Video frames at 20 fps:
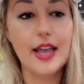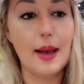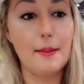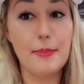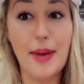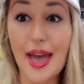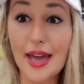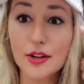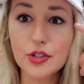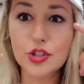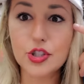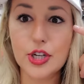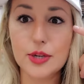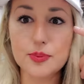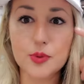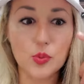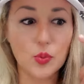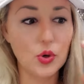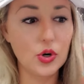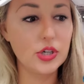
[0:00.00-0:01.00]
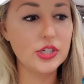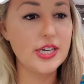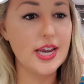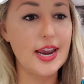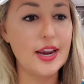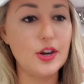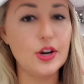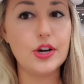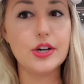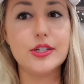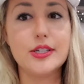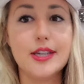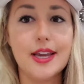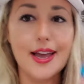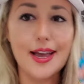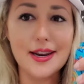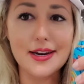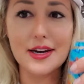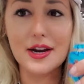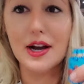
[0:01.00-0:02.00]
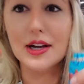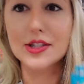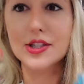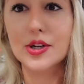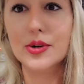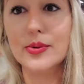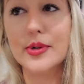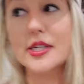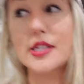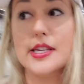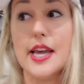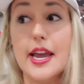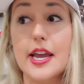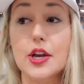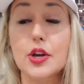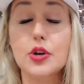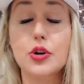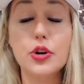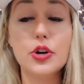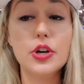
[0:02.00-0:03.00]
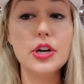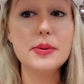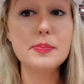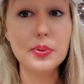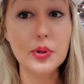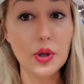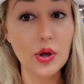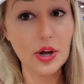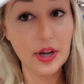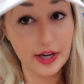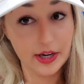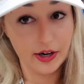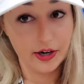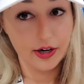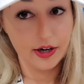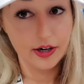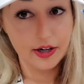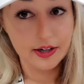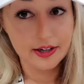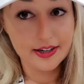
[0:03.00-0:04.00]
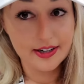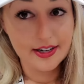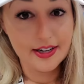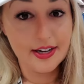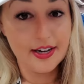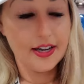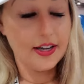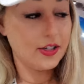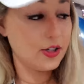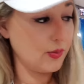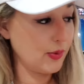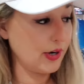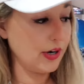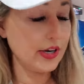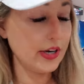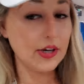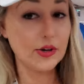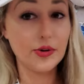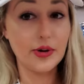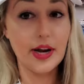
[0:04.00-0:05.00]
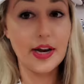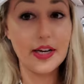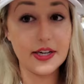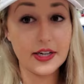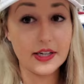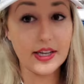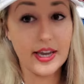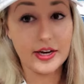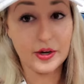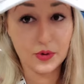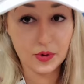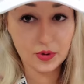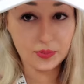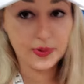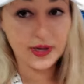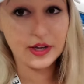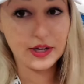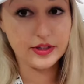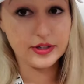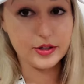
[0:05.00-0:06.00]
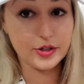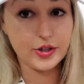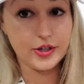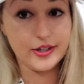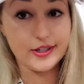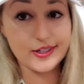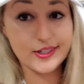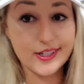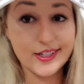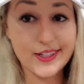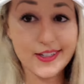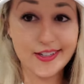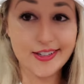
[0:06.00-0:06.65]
battleships, war tankers, and he also was a good employer to where he created, like, group health insurance.